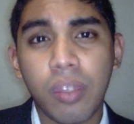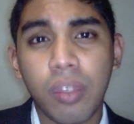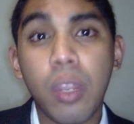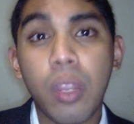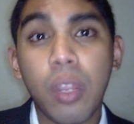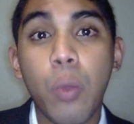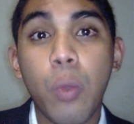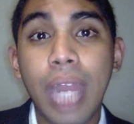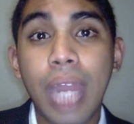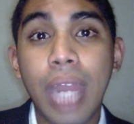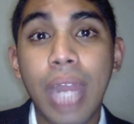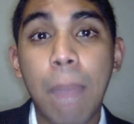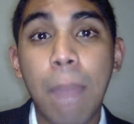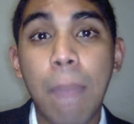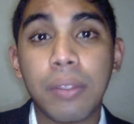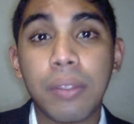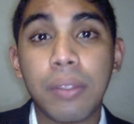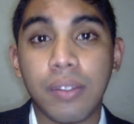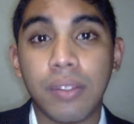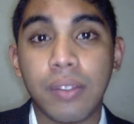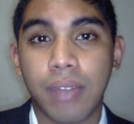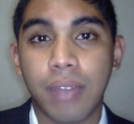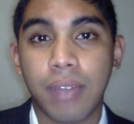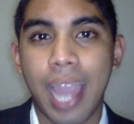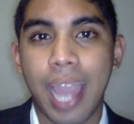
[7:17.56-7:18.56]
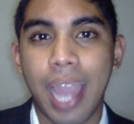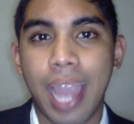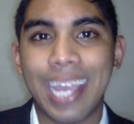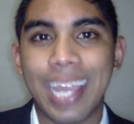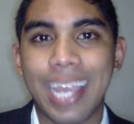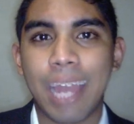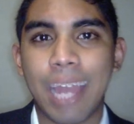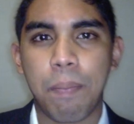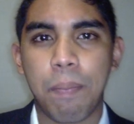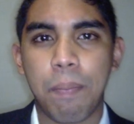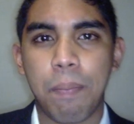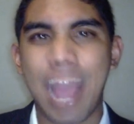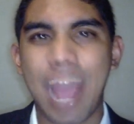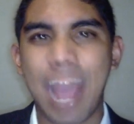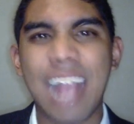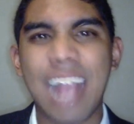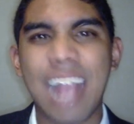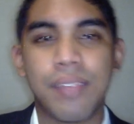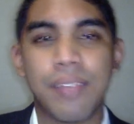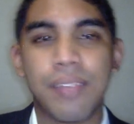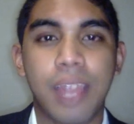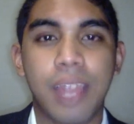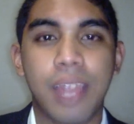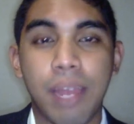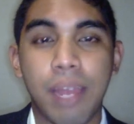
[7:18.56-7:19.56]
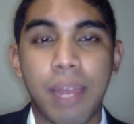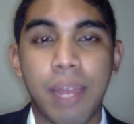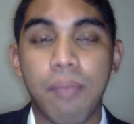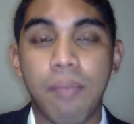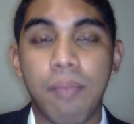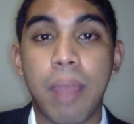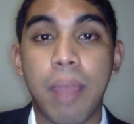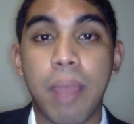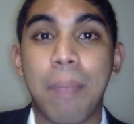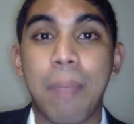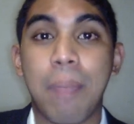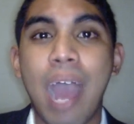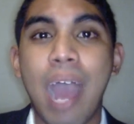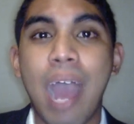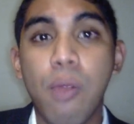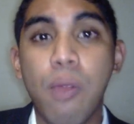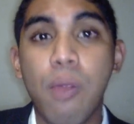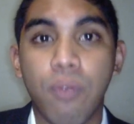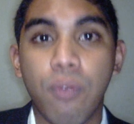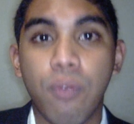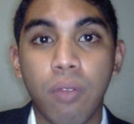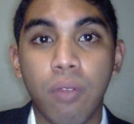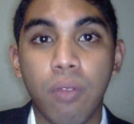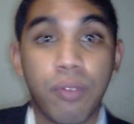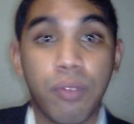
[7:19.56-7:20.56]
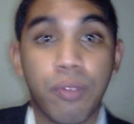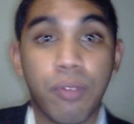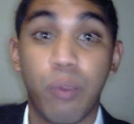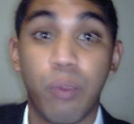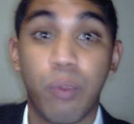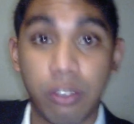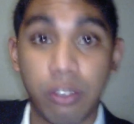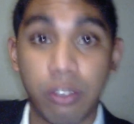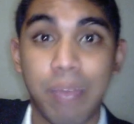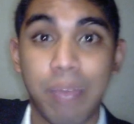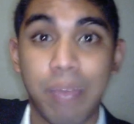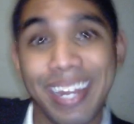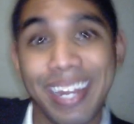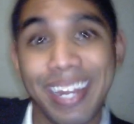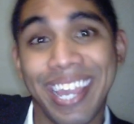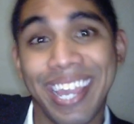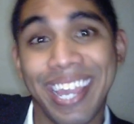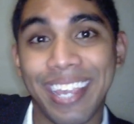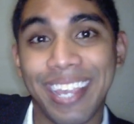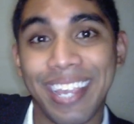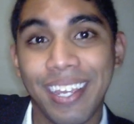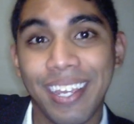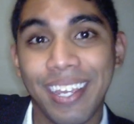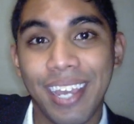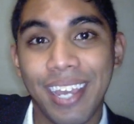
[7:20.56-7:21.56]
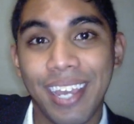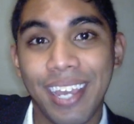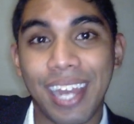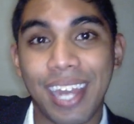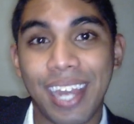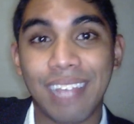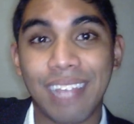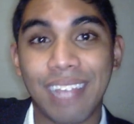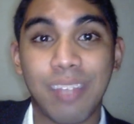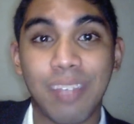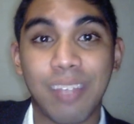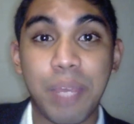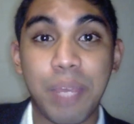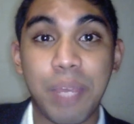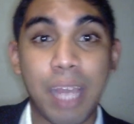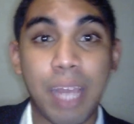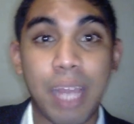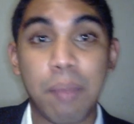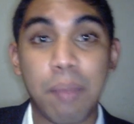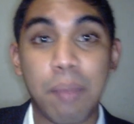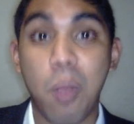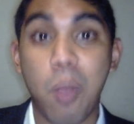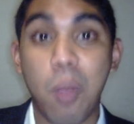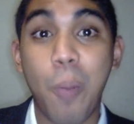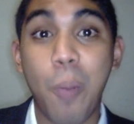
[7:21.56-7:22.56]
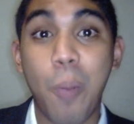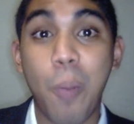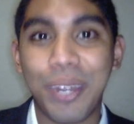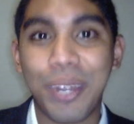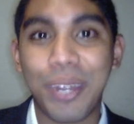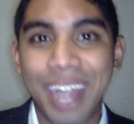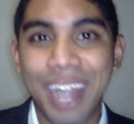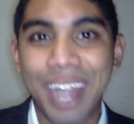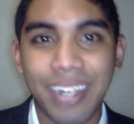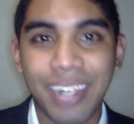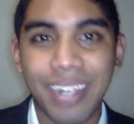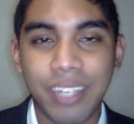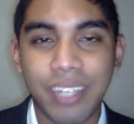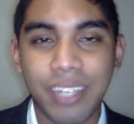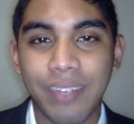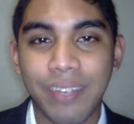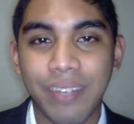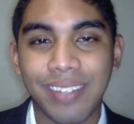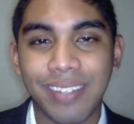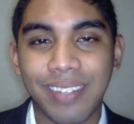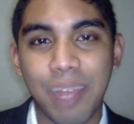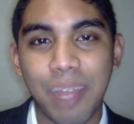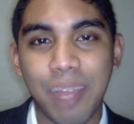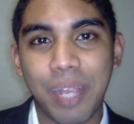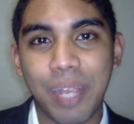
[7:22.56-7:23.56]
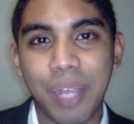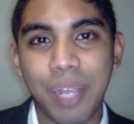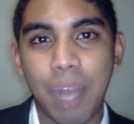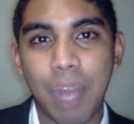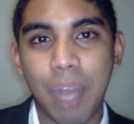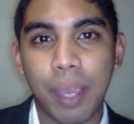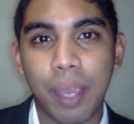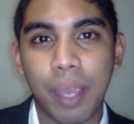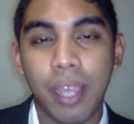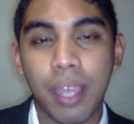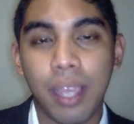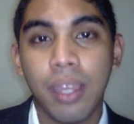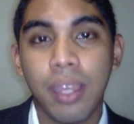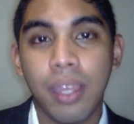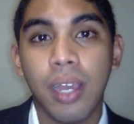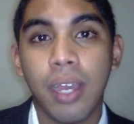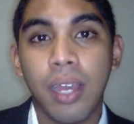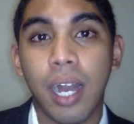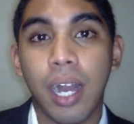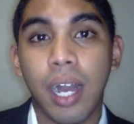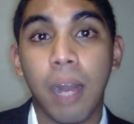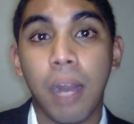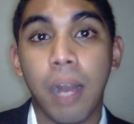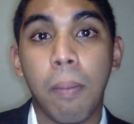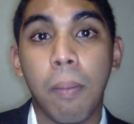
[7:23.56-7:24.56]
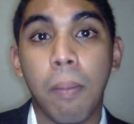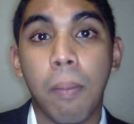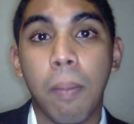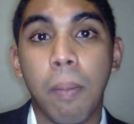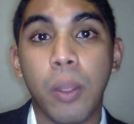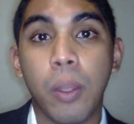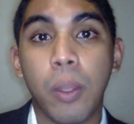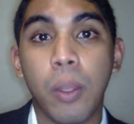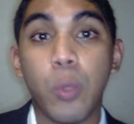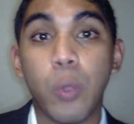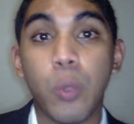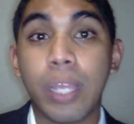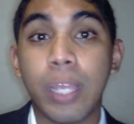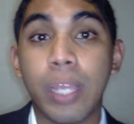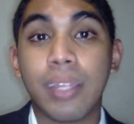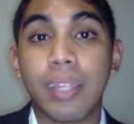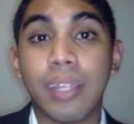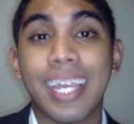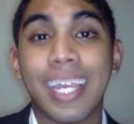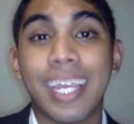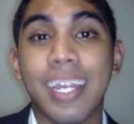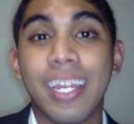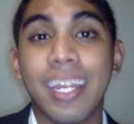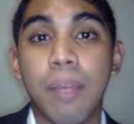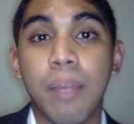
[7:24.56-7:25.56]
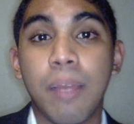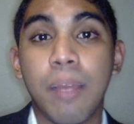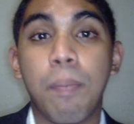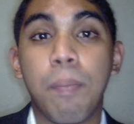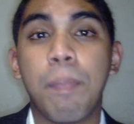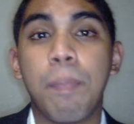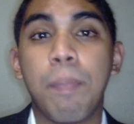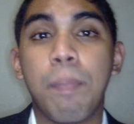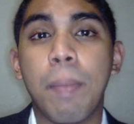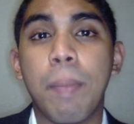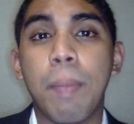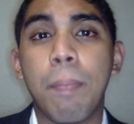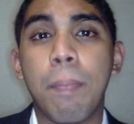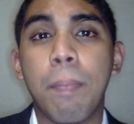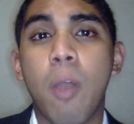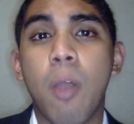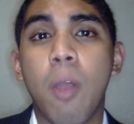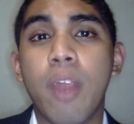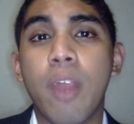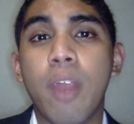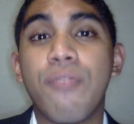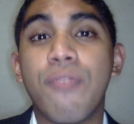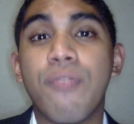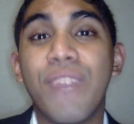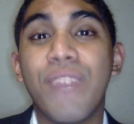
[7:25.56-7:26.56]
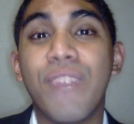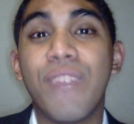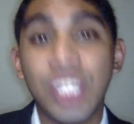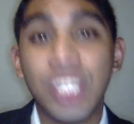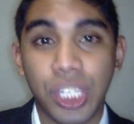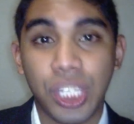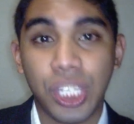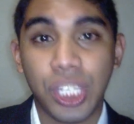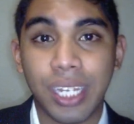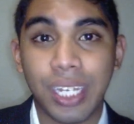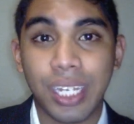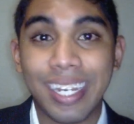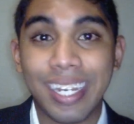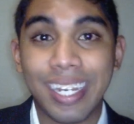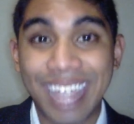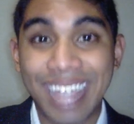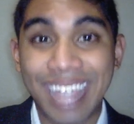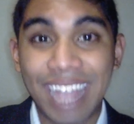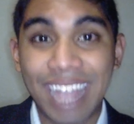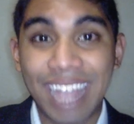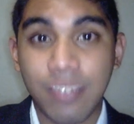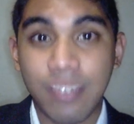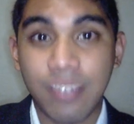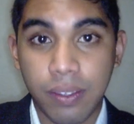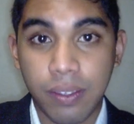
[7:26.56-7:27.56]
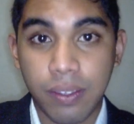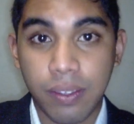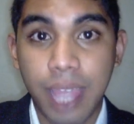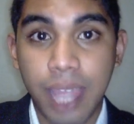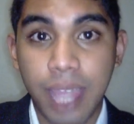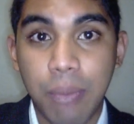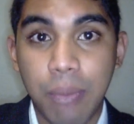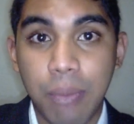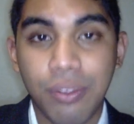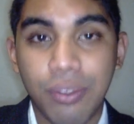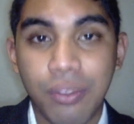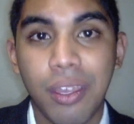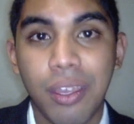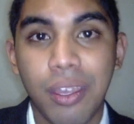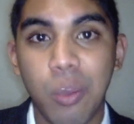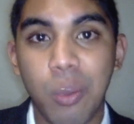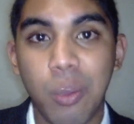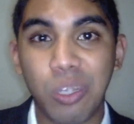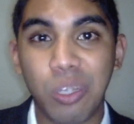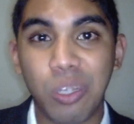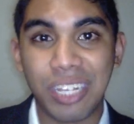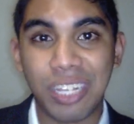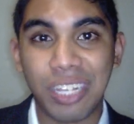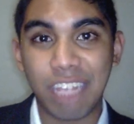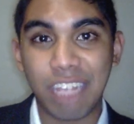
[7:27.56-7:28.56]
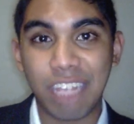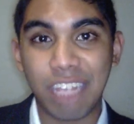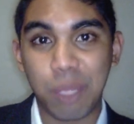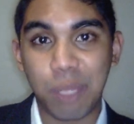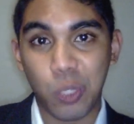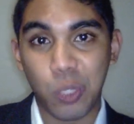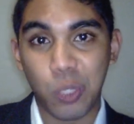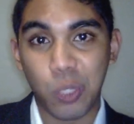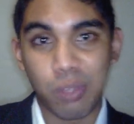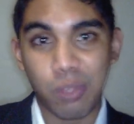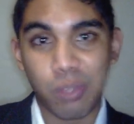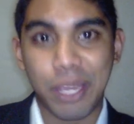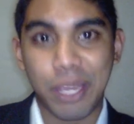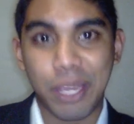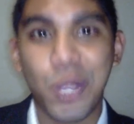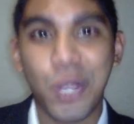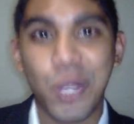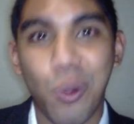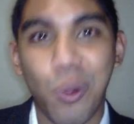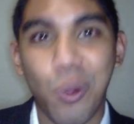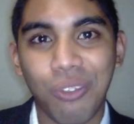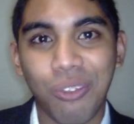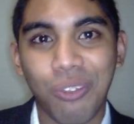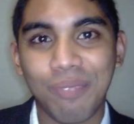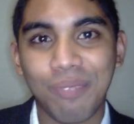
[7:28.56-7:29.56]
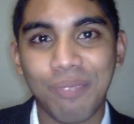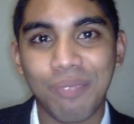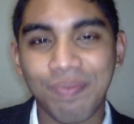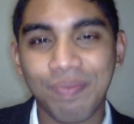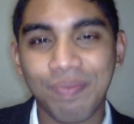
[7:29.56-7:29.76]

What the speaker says: what happens is I get passionate and powerful for the rest of my day, and I start becoming more productive. I start becoming taking the more efficient next steps, which leads me towards my goals.